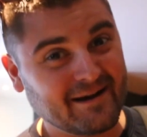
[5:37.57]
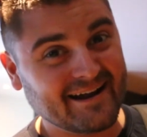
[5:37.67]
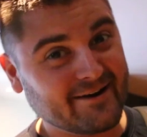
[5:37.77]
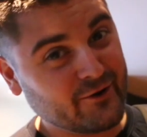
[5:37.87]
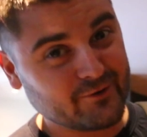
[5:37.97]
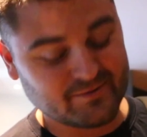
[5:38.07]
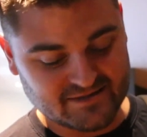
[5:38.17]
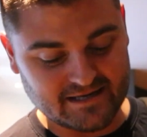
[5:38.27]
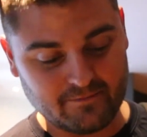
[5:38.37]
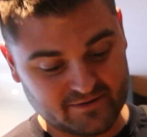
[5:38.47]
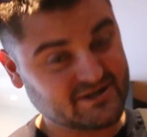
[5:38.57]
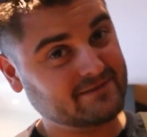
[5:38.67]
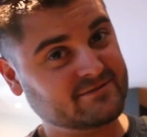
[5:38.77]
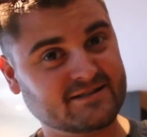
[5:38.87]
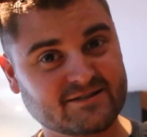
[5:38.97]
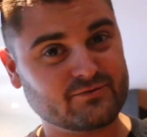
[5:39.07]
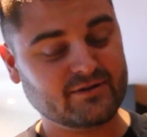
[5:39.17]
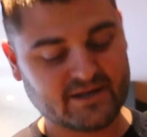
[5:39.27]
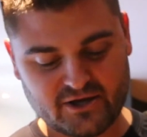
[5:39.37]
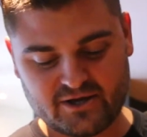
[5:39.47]
I don't know if I'm right 100%, but Jameson is
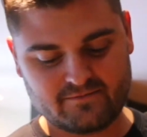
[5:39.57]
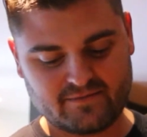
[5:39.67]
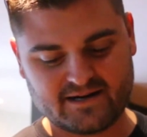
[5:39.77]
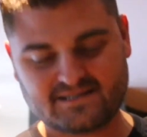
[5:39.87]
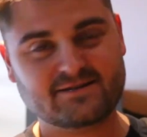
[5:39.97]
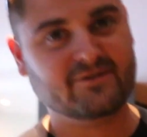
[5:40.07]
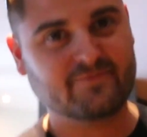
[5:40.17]
really good, but I still